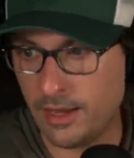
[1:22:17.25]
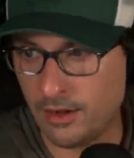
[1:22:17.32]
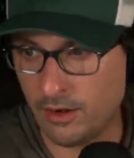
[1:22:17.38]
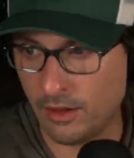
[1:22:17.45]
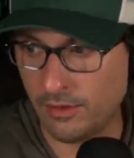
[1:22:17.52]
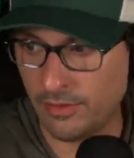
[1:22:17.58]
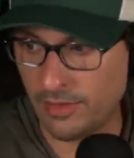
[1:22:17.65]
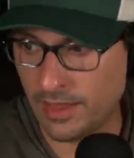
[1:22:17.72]
and
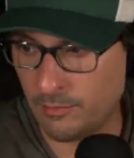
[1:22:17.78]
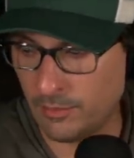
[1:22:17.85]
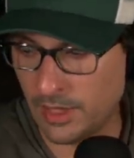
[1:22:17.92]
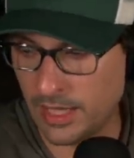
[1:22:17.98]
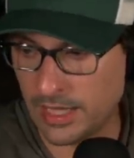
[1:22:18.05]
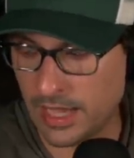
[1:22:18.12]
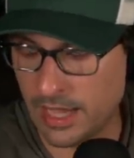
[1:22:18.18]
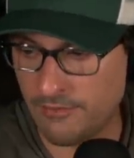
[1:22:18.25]
all of them,
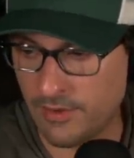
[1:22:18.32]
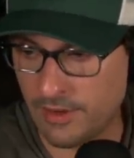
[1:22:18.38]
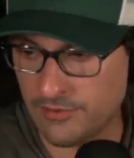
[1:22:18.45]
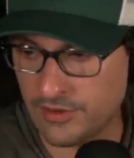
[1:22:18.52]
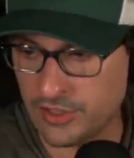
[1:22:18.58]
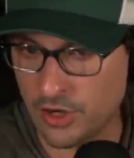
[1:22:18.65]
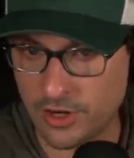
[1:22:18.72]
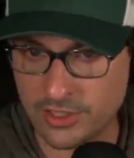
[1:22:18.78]
like I've, I've
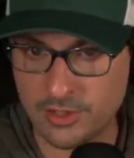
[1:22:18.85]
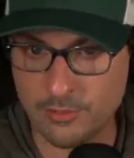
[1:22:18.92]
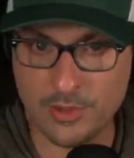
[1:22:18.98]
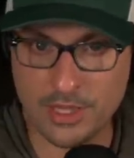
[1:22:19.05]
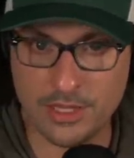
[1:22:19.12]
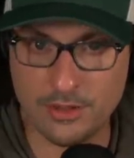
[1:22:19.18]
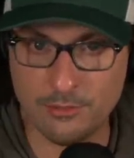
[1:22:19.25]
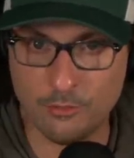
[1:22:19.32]
started to
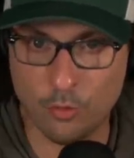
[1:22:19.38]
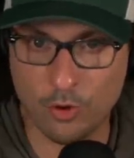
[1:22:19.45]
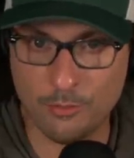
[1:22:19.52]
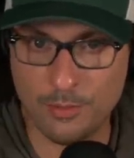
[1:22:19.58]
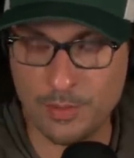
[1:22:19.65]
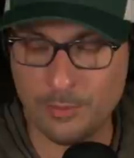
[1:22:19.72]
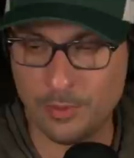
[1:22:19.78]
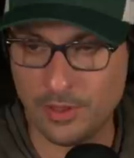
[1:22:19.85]
meet more
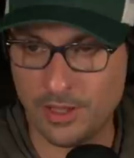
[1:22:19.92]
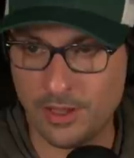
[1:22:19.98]
people.